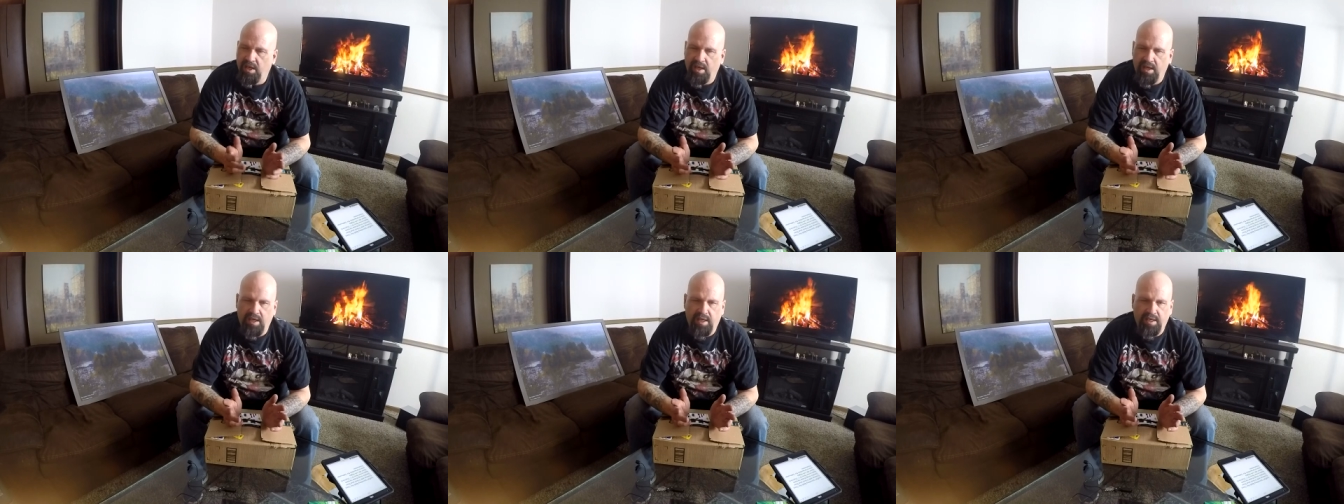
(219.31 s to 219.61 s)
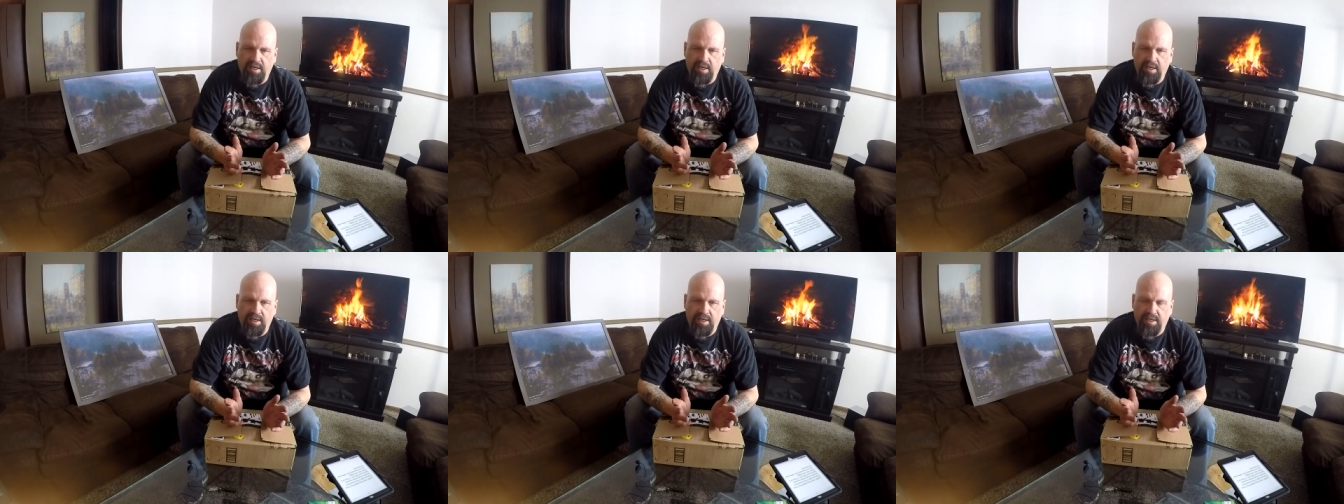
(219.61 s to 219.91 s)
It,
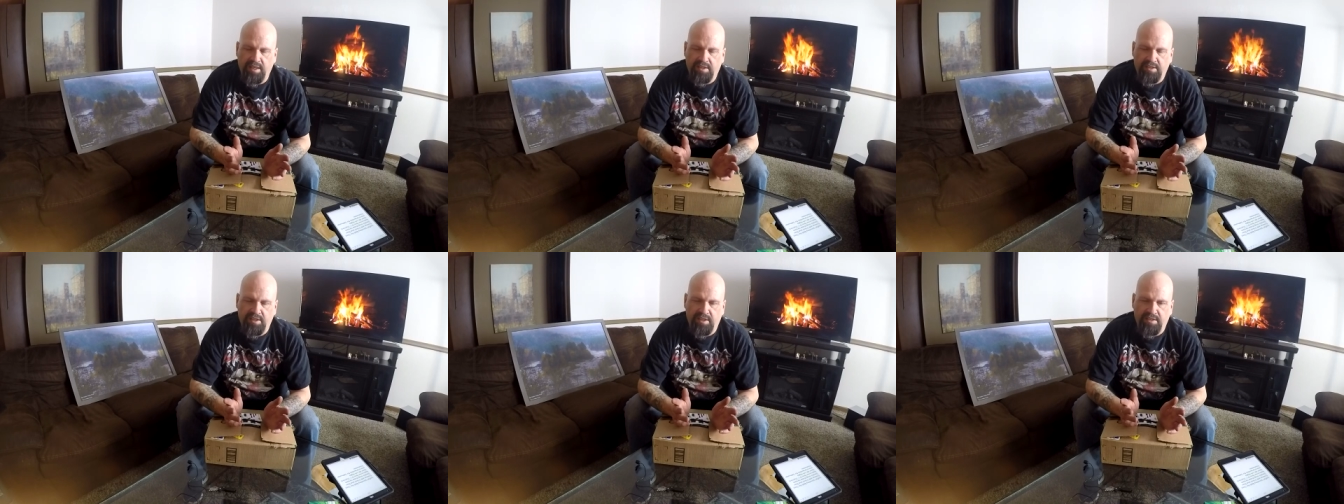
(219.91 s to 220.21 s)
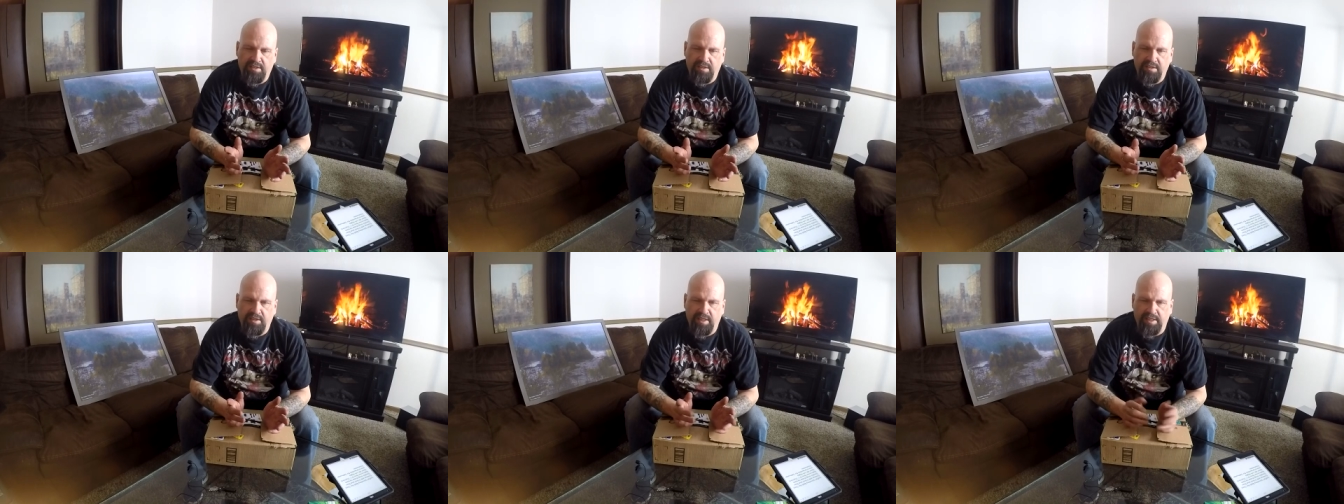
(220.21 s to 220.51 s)
it's
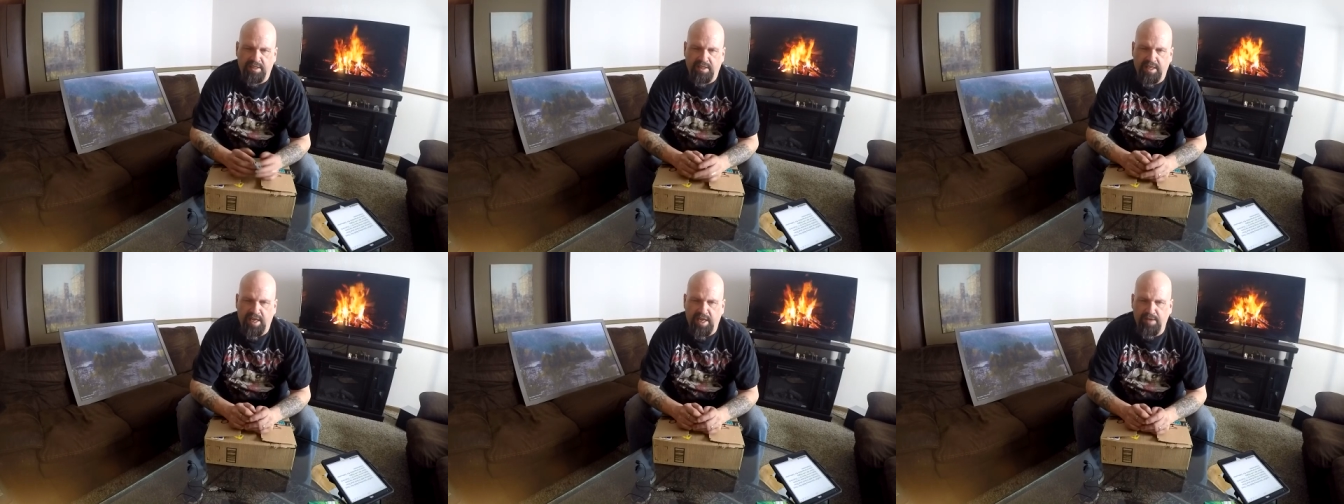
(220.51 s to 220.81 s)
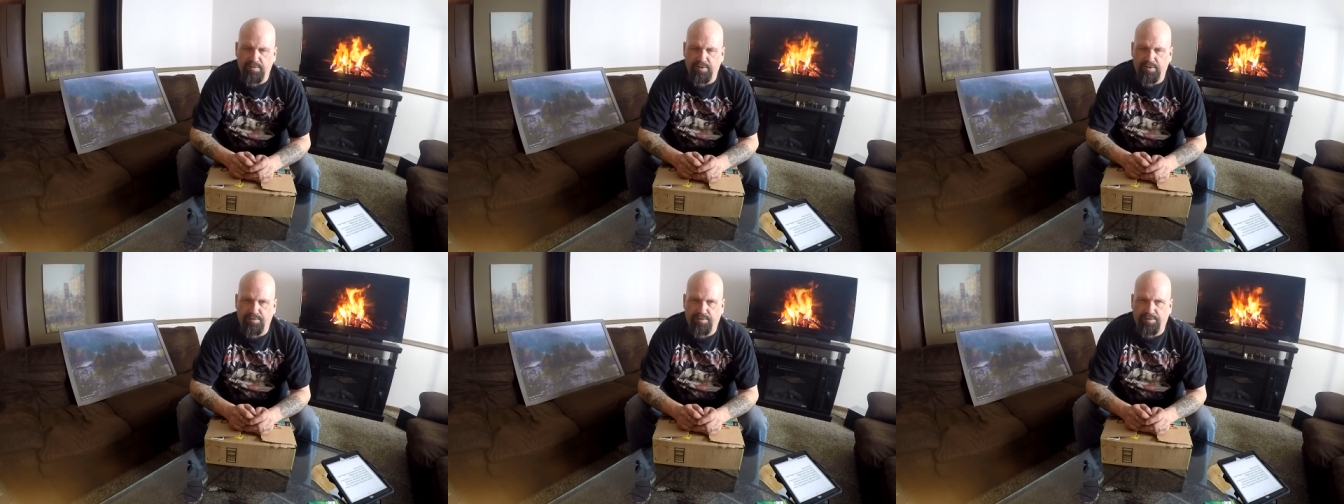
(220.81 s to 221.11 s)
just like not
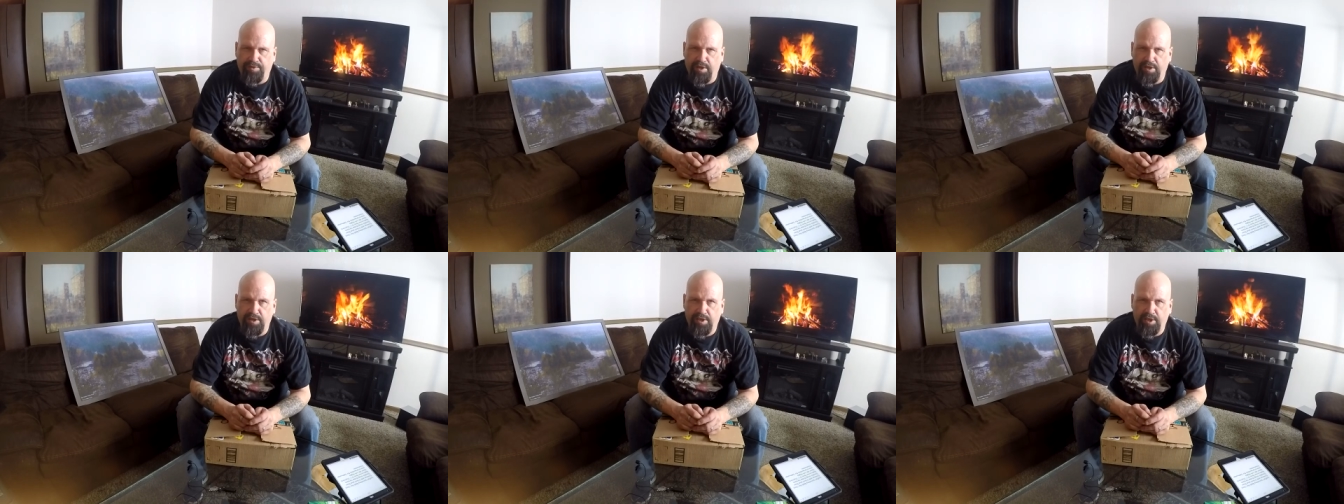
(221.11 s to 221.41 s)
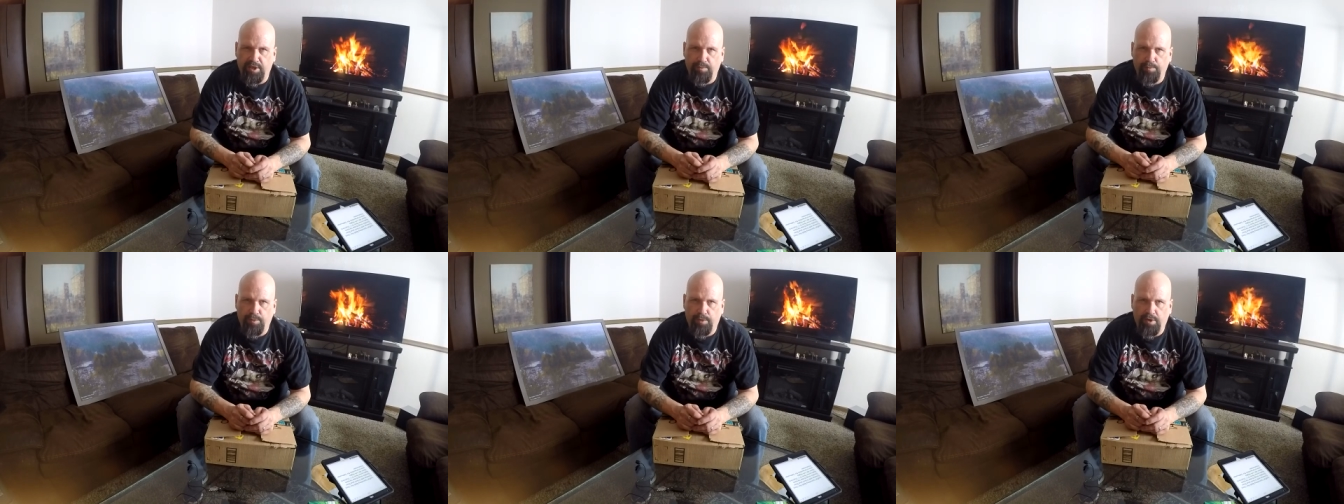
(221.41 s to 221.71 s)
even fun
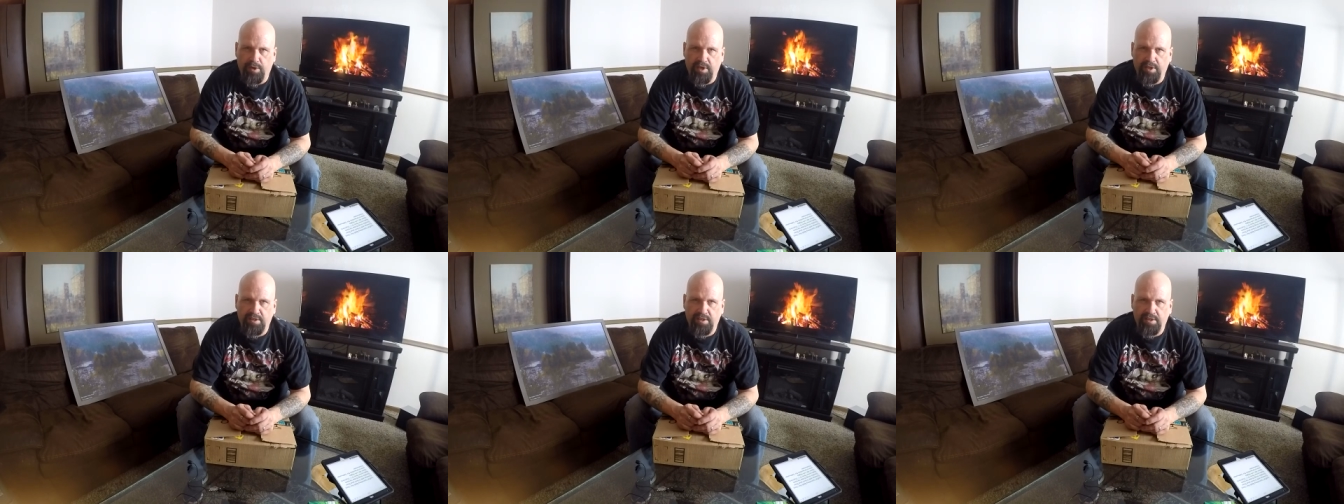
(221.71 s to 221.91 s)
anymore.